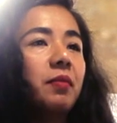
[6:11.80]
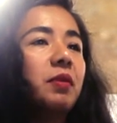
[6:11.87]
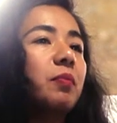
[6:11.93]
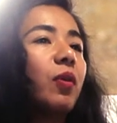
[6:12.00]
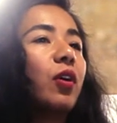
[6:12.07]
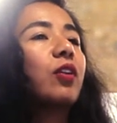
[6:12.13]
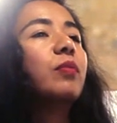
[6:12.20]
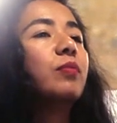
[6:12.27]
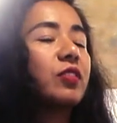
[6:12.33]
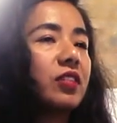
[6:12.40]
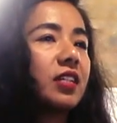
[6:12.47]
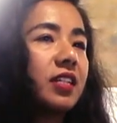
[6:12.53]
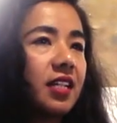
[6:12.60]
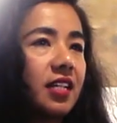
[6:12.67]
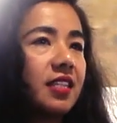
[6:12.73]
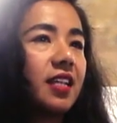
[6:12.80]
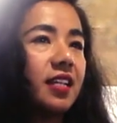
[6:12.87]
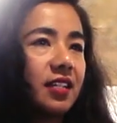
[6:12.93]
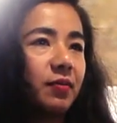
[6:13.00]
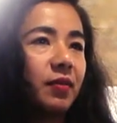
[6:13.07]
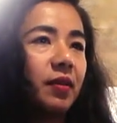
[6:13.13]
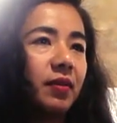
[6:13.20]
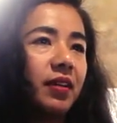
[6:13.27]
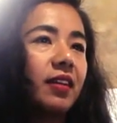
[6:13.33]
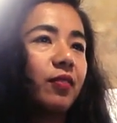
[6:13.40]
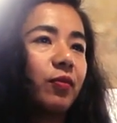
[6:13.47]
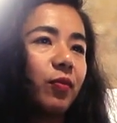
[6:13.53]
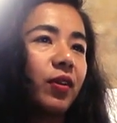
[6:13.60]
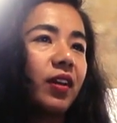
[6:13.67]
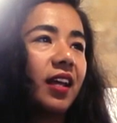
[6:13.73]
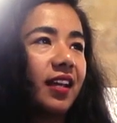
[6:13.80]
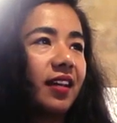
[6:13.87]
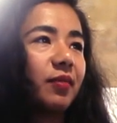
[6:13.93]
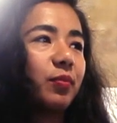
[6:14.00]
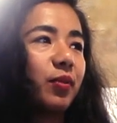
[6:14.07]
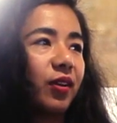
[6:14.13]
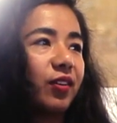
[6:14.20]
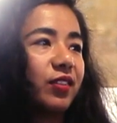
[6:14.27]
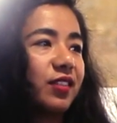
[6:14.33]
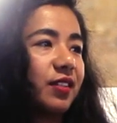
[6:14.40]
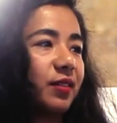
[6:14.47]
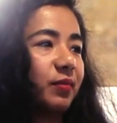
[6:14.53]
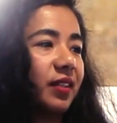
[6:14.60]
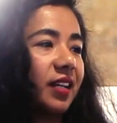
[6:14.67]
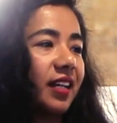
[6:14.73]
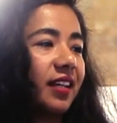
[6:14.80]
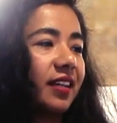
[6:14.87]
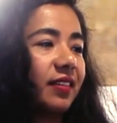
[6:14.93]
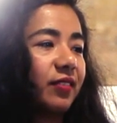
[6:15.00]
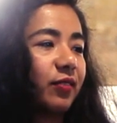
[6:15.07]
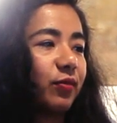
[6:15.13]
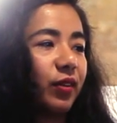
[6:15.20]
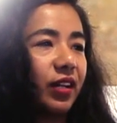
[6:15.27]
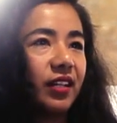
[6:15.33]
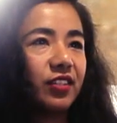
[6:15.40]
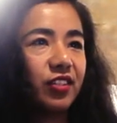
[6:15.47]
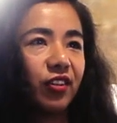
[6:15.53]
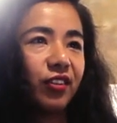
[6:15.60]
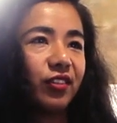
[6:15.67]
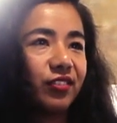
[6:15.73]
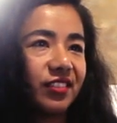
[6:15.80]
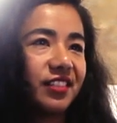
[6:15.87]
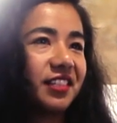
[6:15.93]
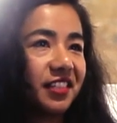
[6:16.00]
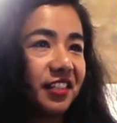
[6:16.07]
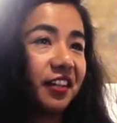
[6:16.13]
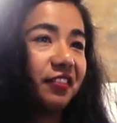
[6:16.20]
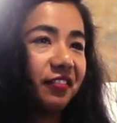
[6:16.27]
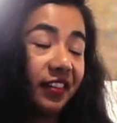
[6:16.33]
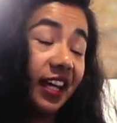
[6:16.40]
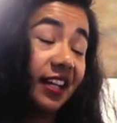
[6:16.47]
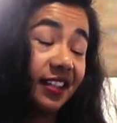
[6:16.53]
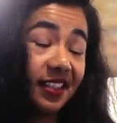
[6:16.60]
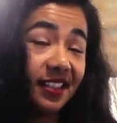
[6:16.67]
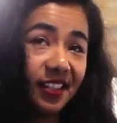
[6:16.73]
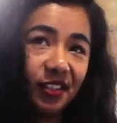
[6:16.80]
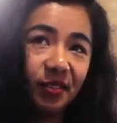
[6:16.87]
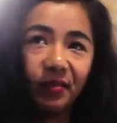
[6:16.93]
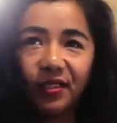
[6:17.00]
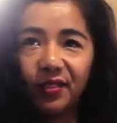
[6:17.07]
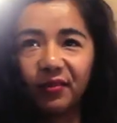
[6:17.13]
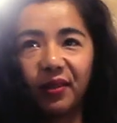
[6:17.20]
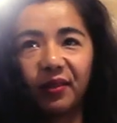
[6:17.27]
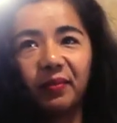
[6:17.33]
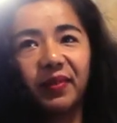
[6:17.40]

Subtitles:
I mean, modern music does that to me. I mean, when I put on some like Ray Charles and stuff, that does it to me as well.